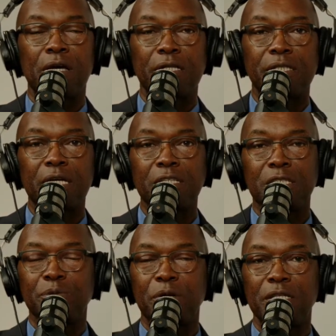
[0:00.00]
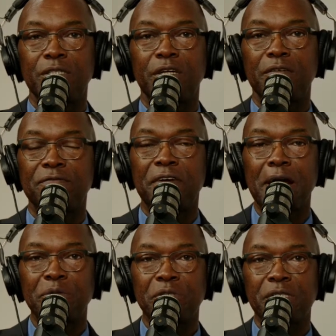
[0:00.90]
dense breasts, you get
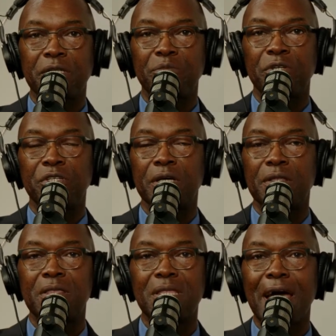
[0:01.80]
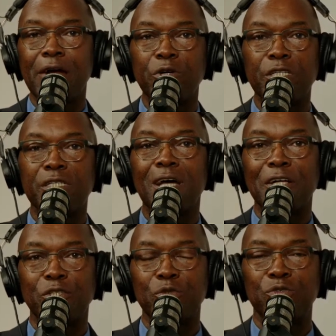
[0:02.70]
fibrocystic breasts, you get thyroid
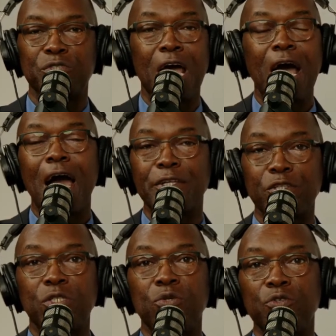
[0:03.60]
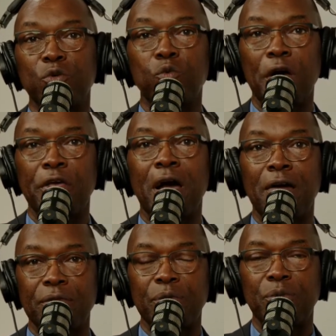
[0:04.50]
nodules. I just told you why you
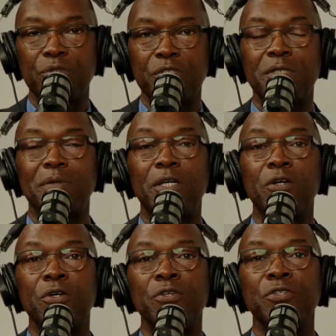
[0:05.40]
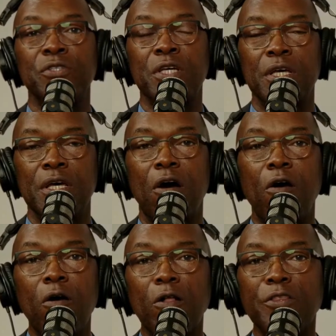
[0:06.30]
have those. It's because
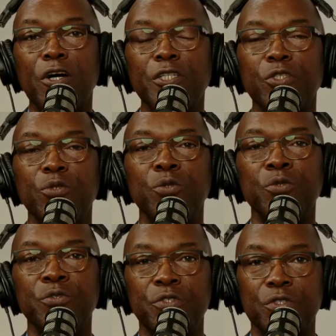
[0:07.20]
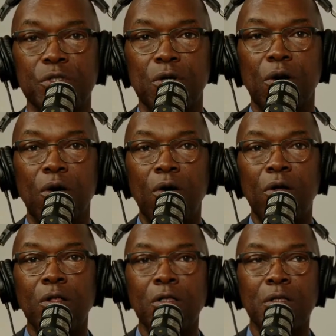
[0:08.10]
all nodules,
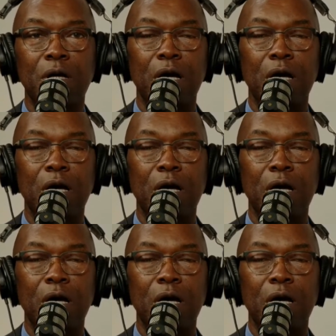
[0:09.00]
all